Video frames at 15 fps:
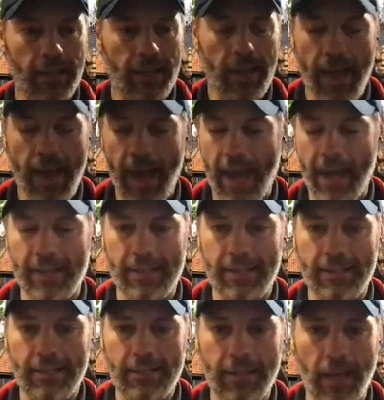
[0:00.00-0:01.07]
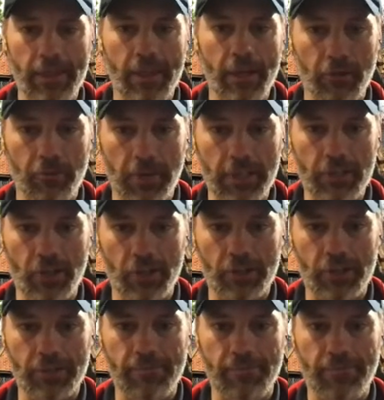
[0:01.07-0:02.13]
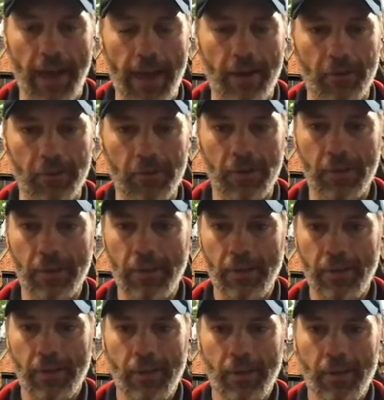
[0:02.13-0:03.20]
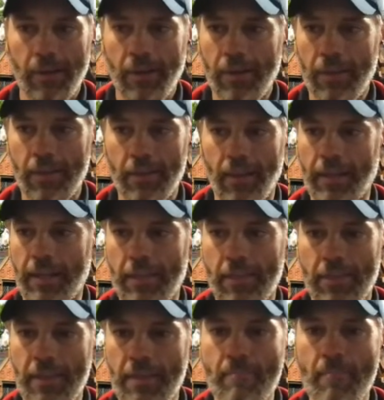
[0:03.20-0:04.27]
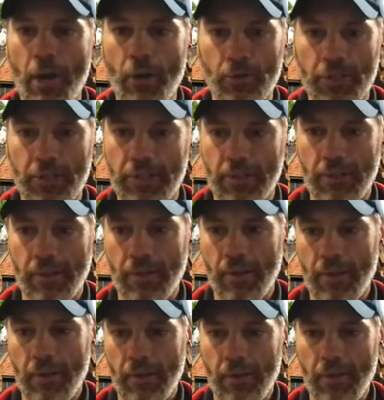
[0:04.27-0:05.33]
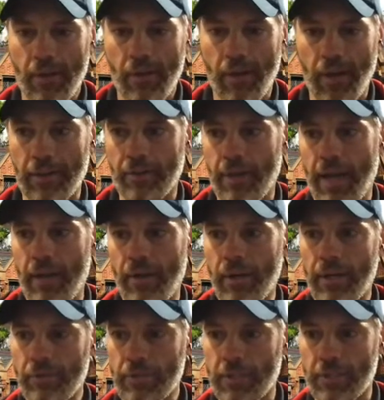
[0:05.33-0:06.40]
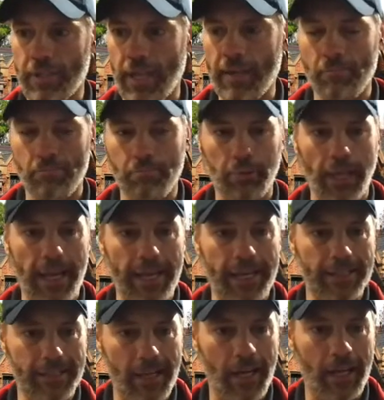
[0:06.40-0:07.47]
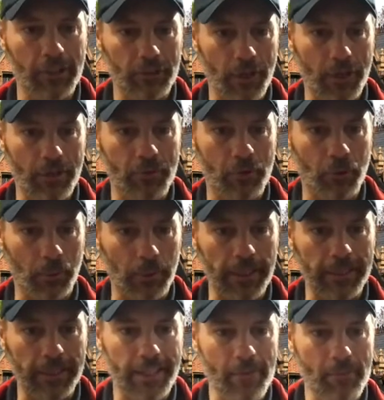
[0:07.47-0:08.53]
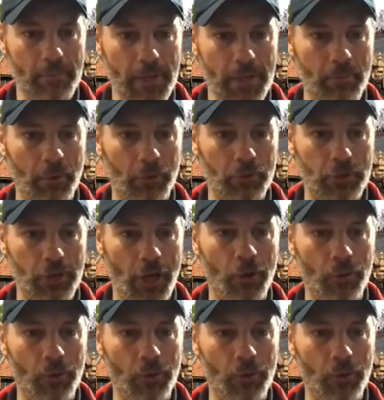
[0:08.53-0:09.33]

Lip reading: had done their research and found like the most, I don't know how else to say it, bland color of green that people don't